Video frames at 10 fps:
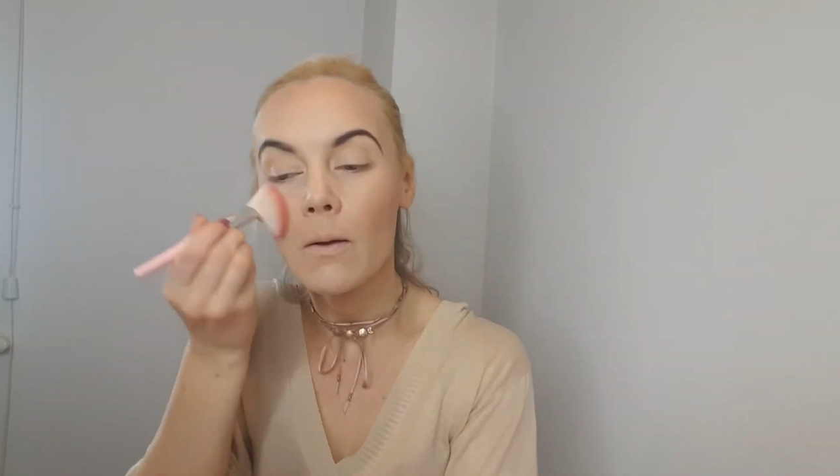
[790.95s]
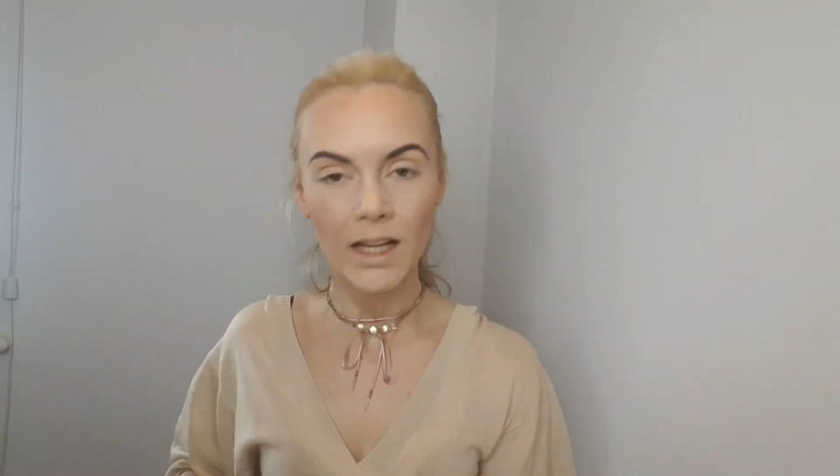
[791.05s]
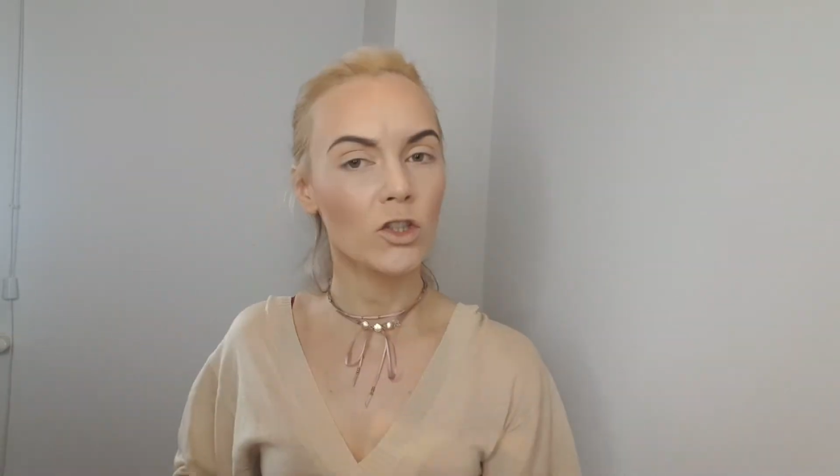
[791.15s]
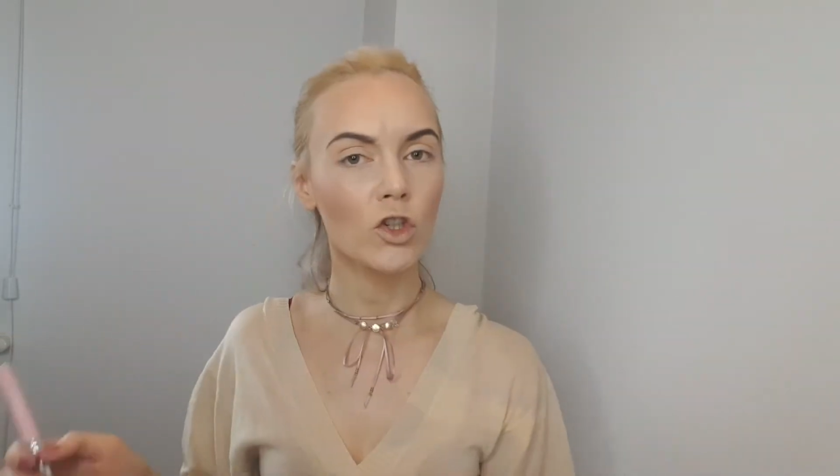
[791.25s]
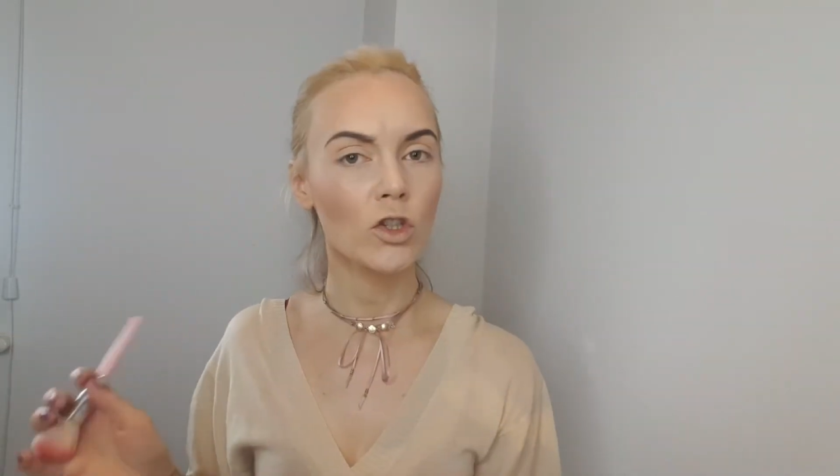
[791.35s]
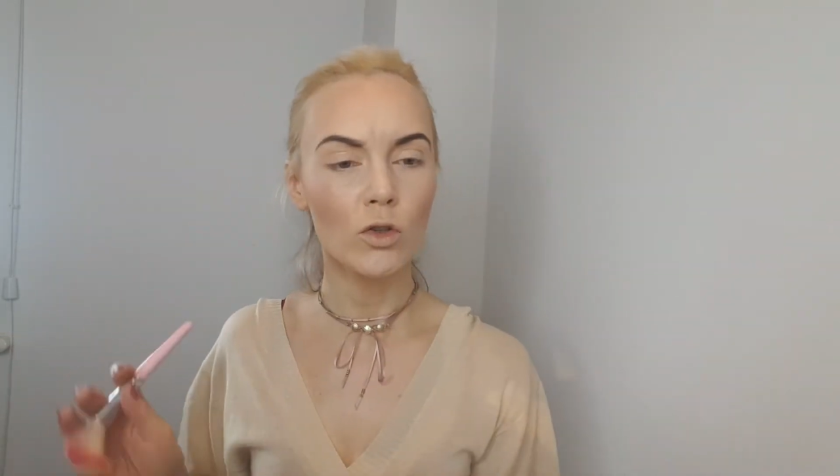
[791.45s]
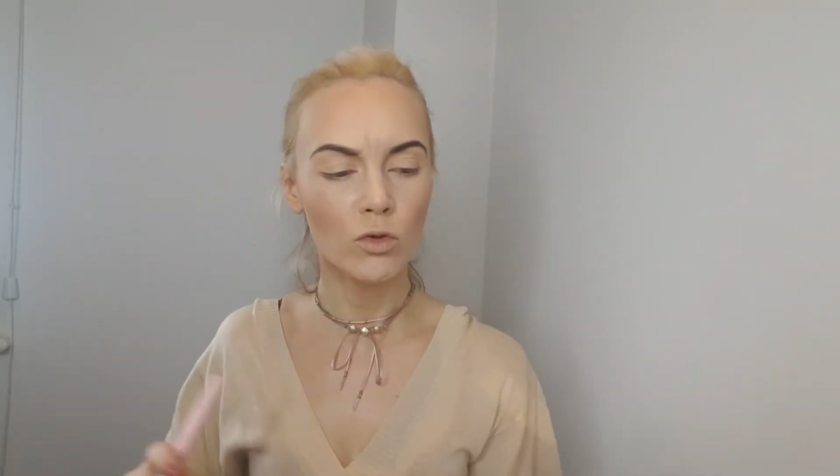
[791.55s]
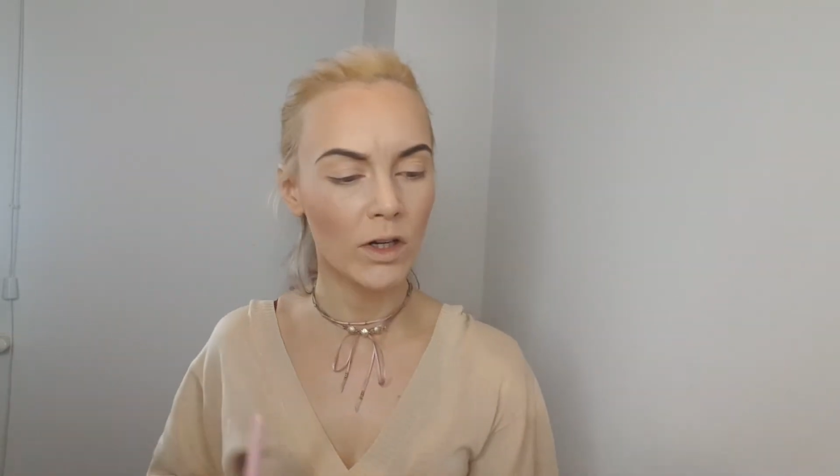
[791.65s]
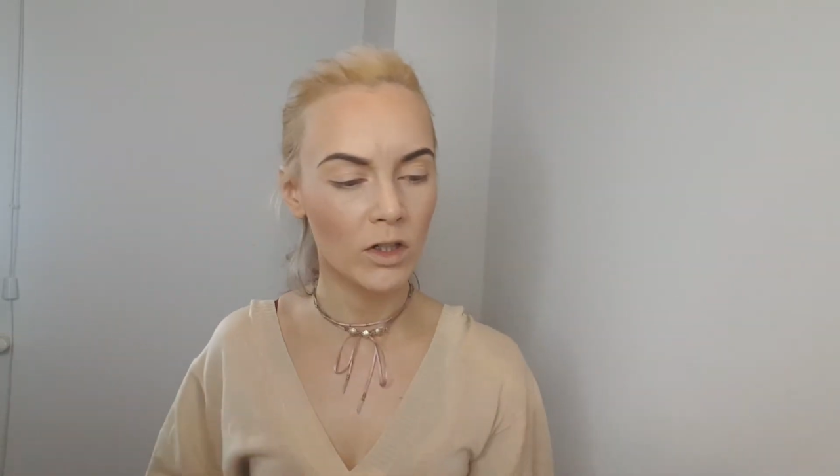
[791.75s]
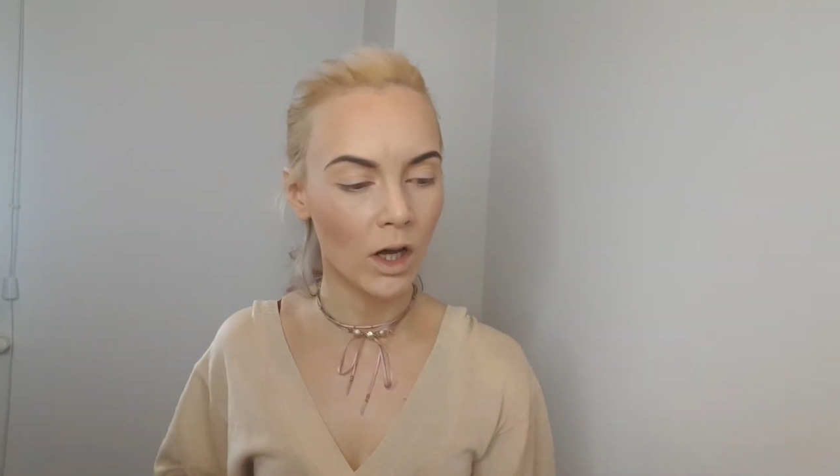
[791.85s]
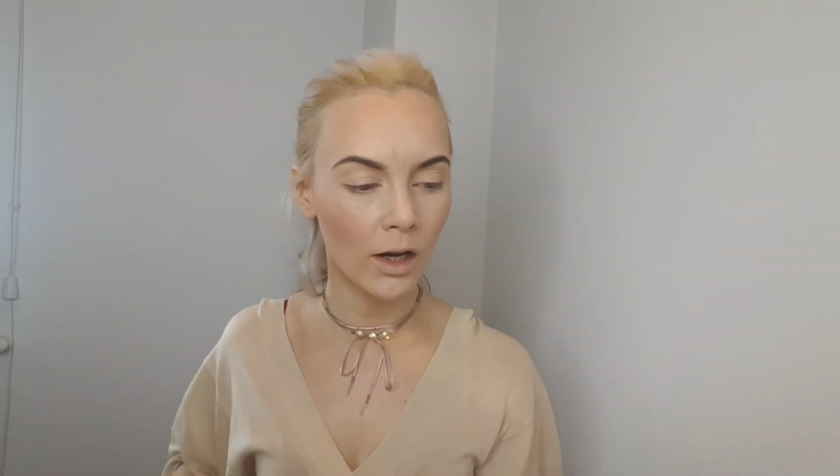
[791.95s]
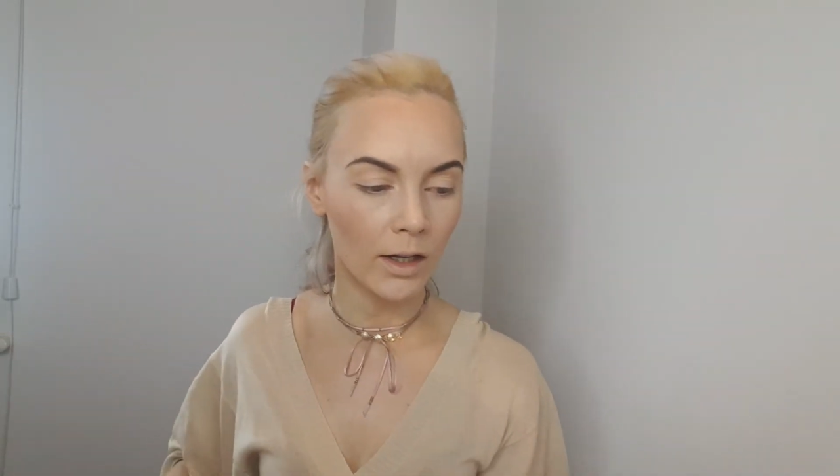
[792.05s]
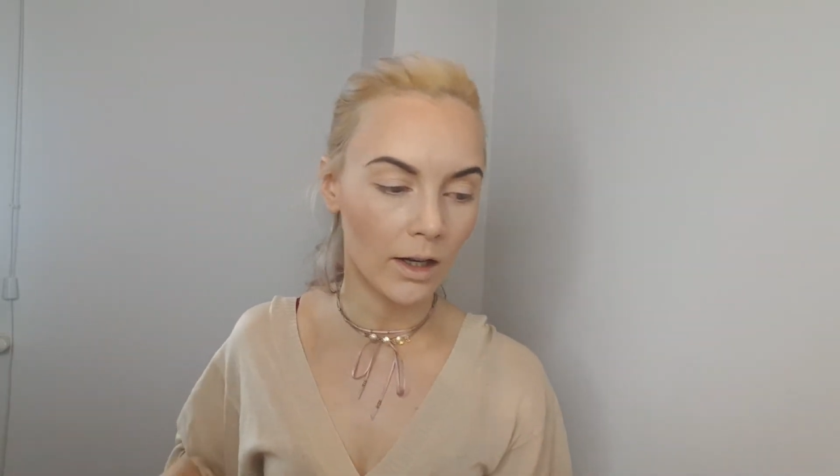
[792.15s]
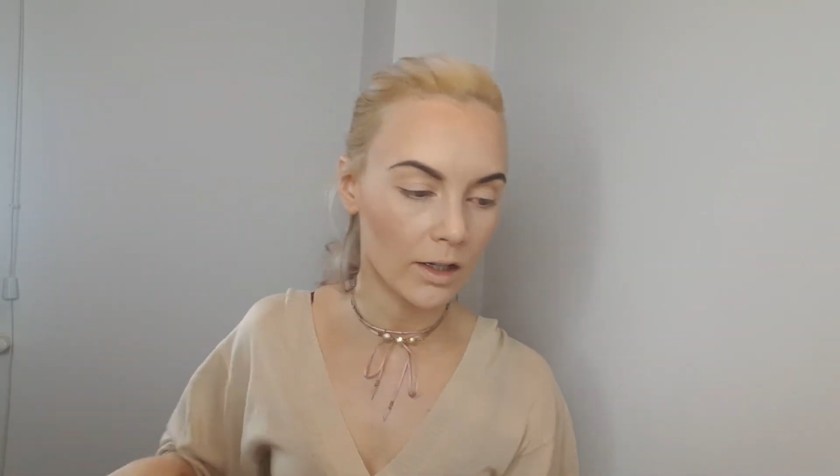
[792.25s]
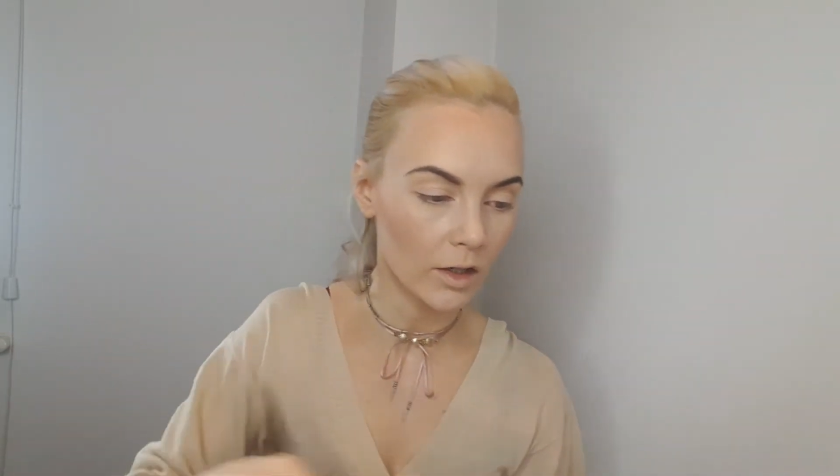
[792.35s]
Let's just go straight to highlight,